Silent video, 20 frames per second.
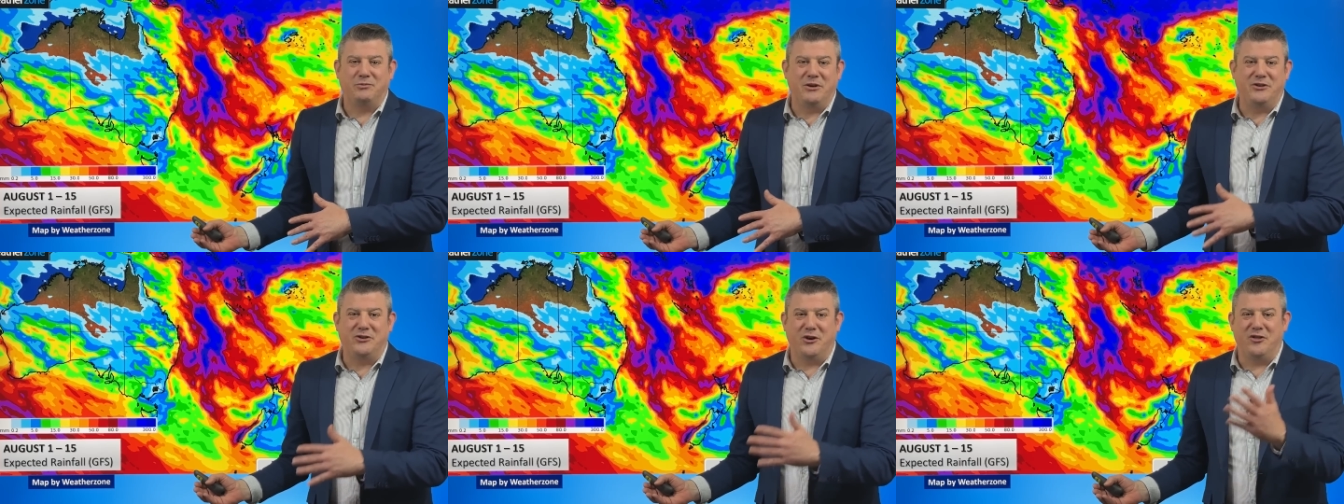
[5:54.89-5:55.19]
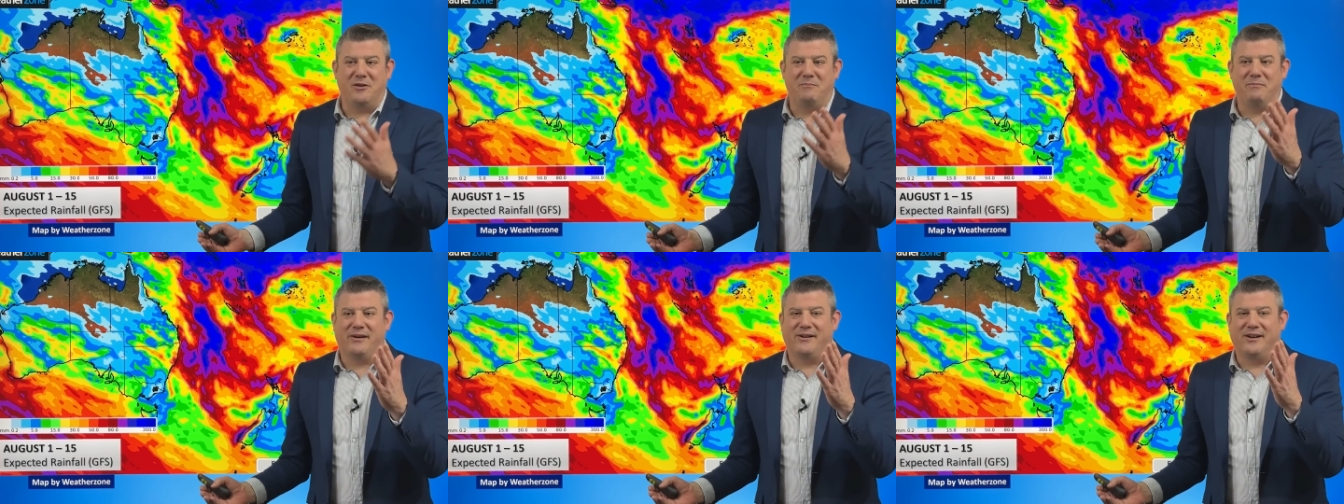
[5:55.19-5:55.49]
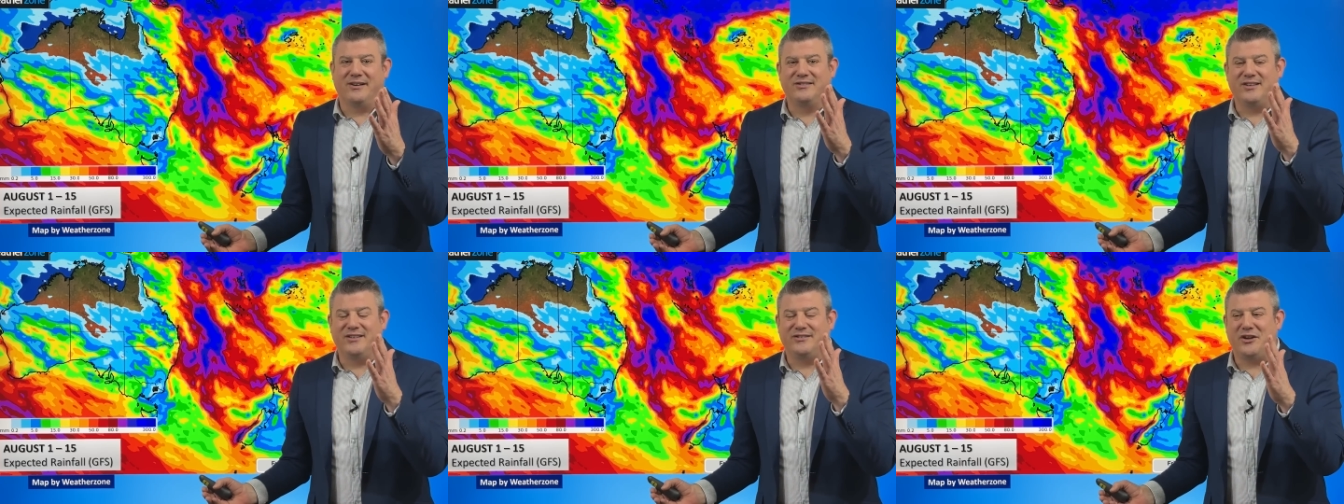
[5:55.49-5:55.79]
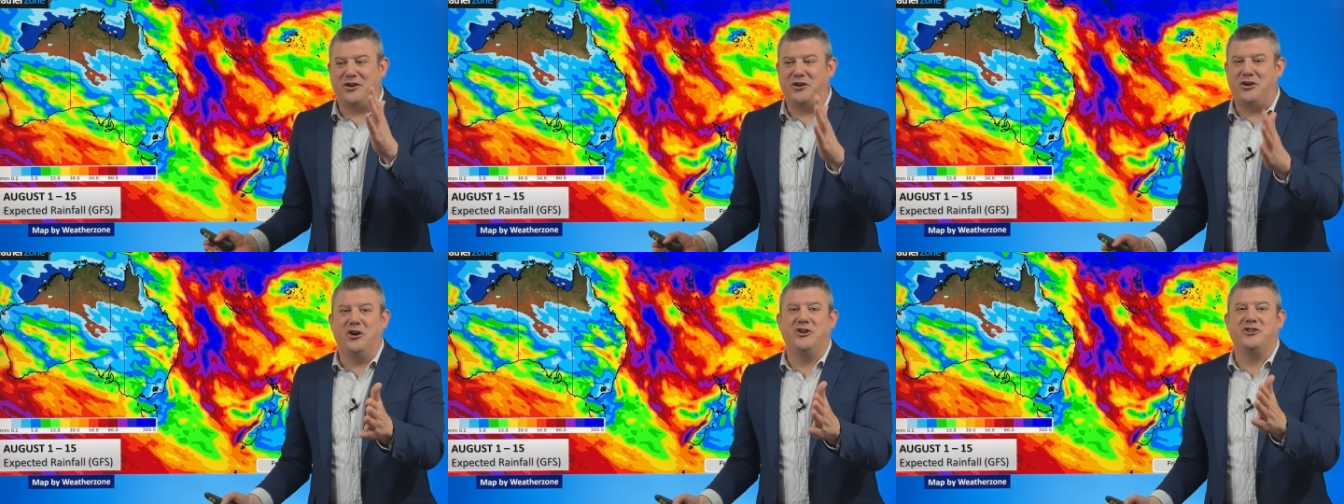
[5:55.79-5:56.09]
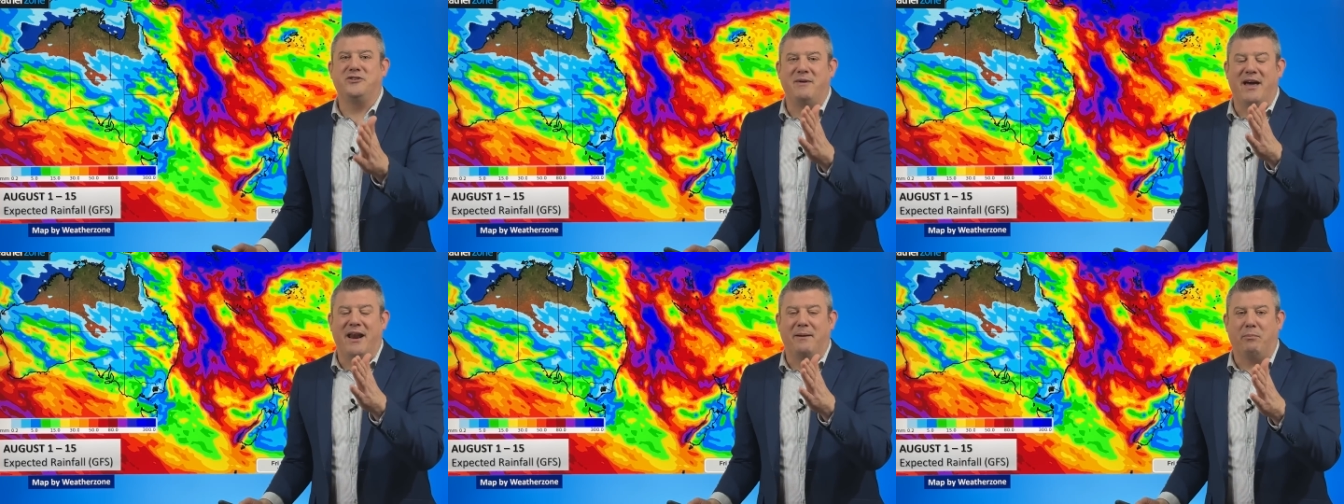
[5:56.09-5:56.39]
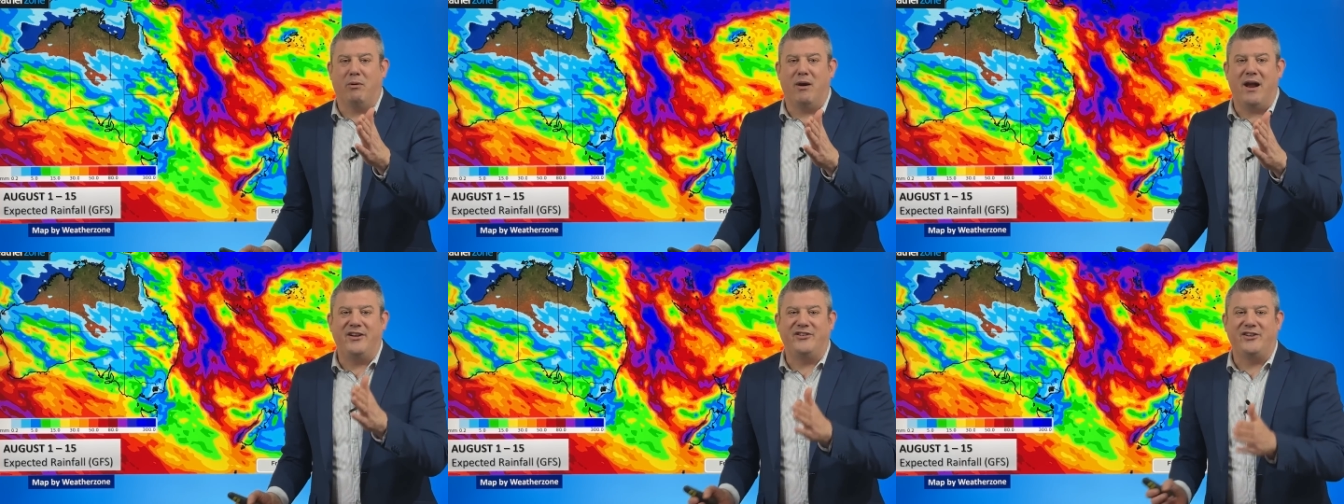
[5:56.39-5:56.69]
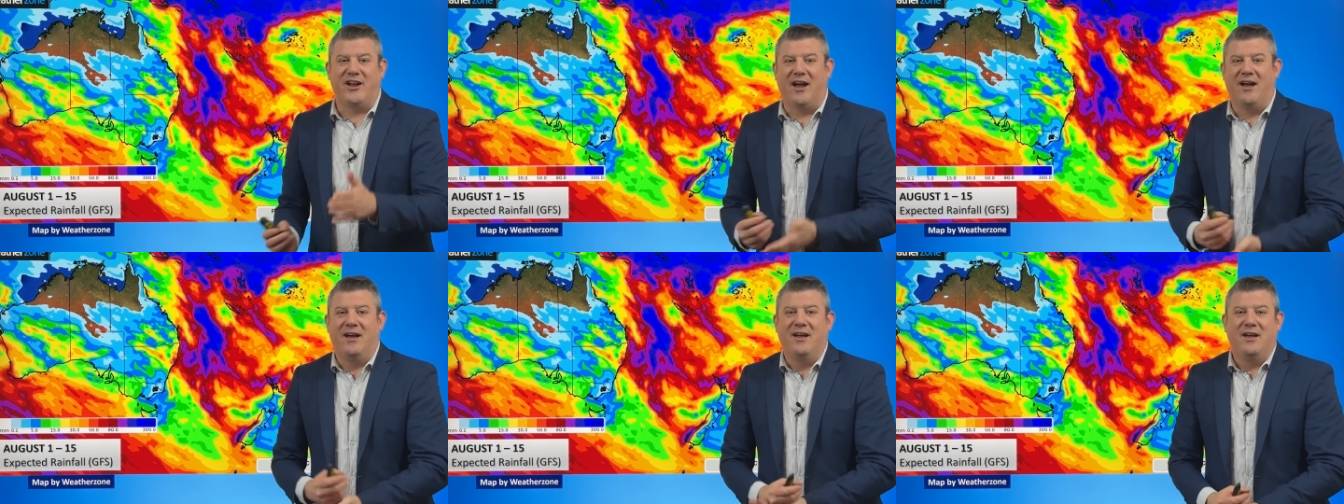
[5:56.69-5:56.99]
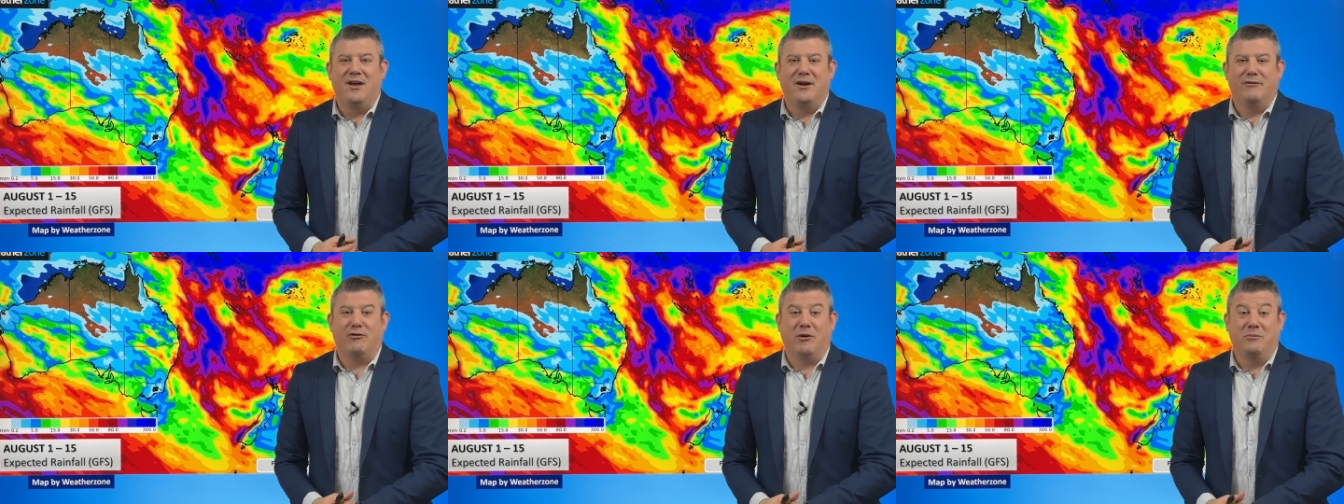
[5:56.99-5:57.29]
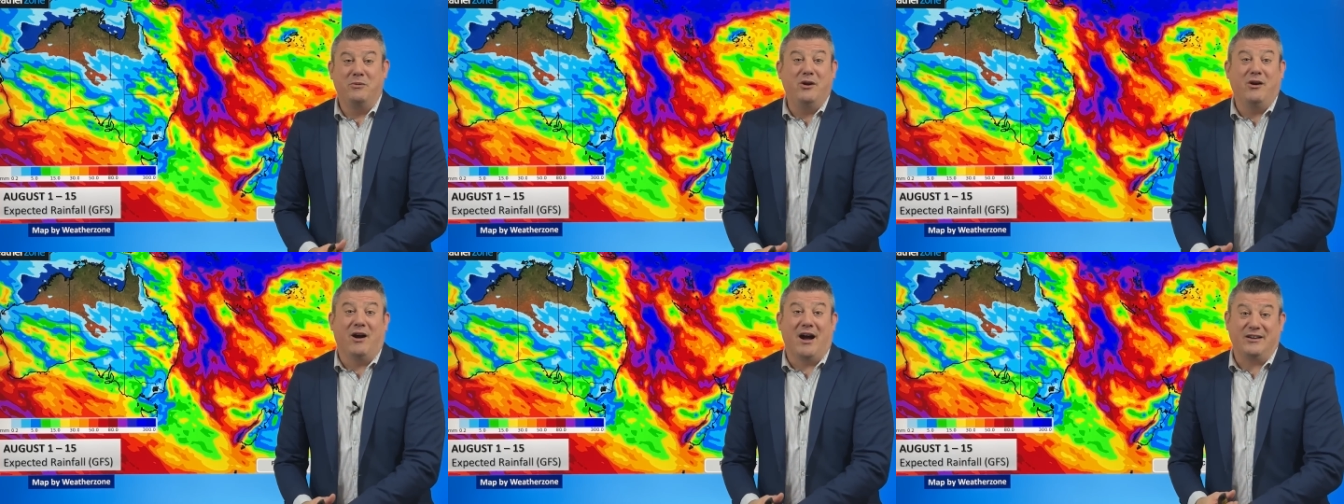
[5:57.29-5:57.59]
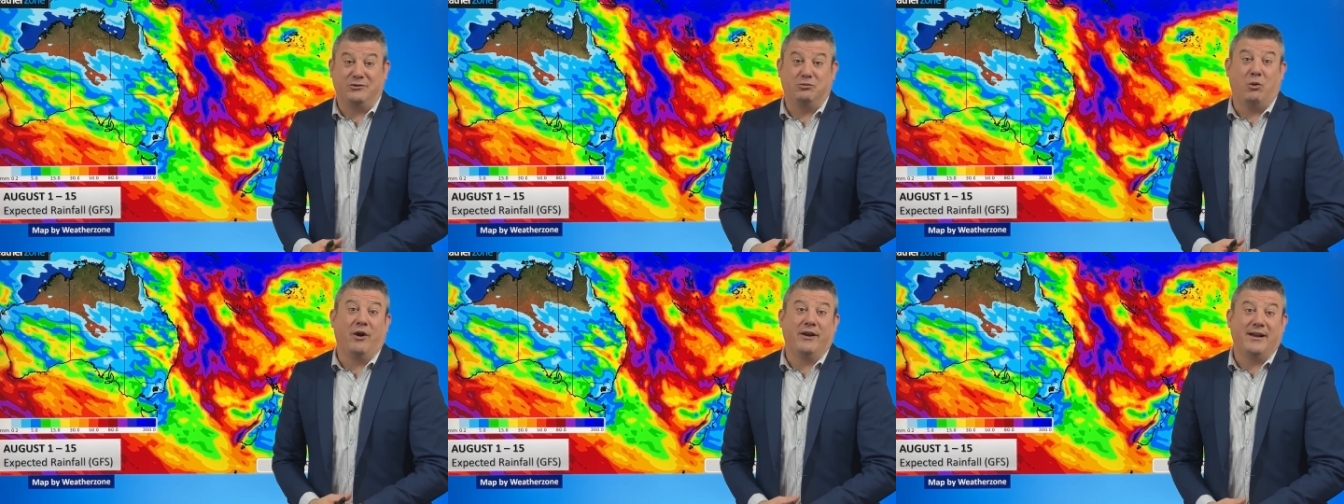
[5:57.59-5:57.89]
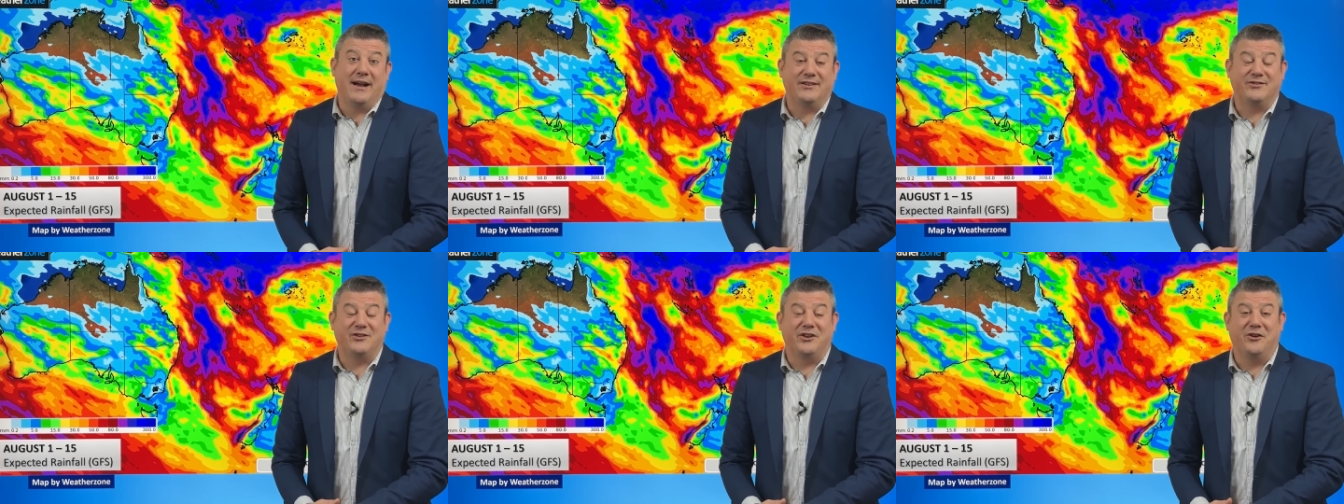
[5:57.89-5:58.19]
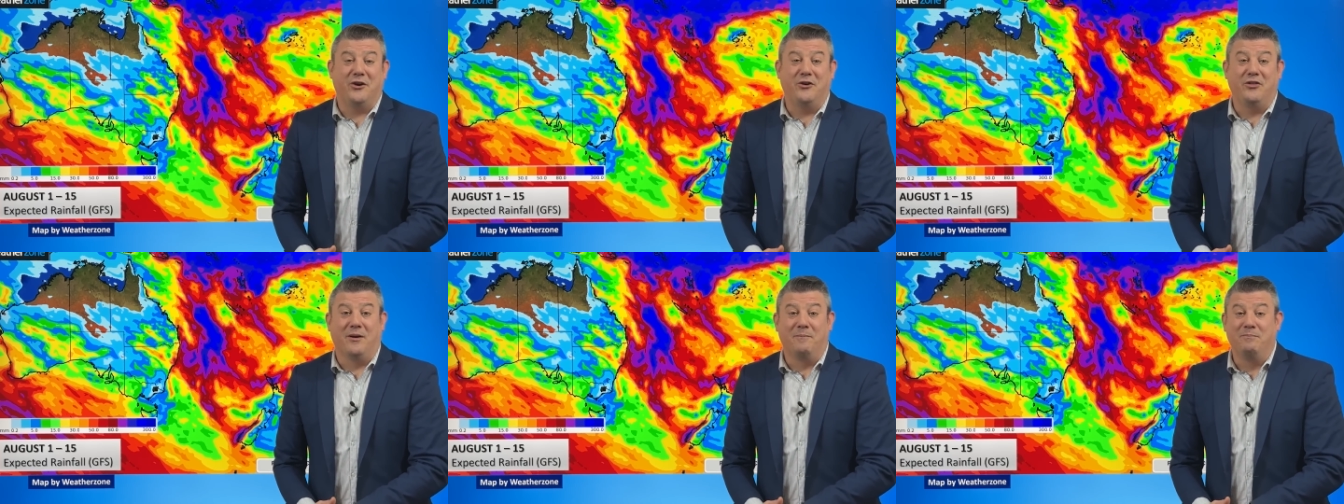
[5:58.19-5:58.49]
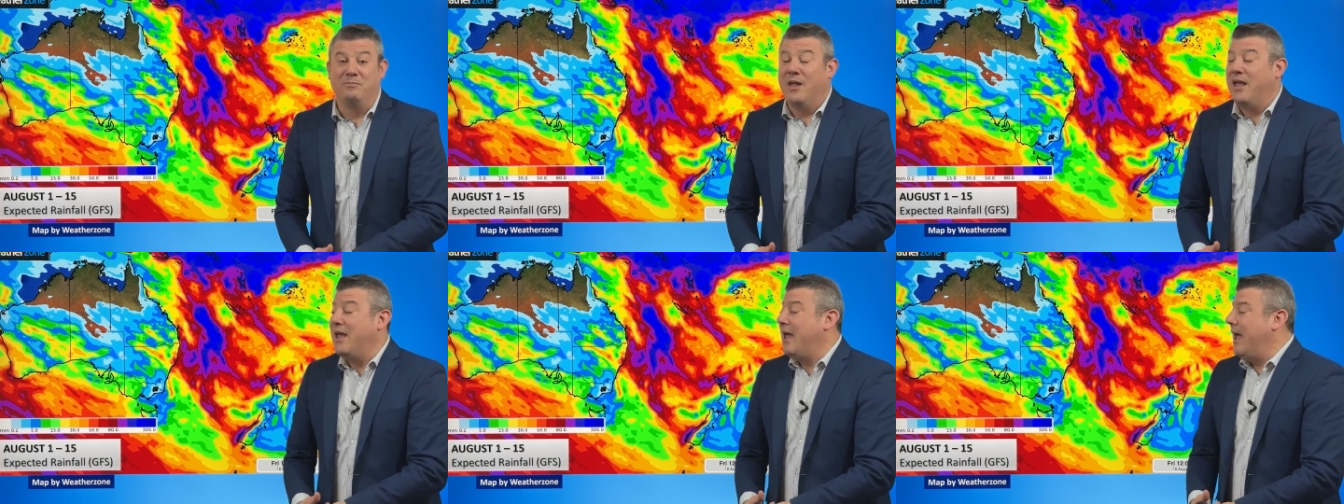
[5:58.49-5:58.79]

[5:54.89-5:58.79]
We do them because there's a huge amount of pressure from you guys wanting us to do them.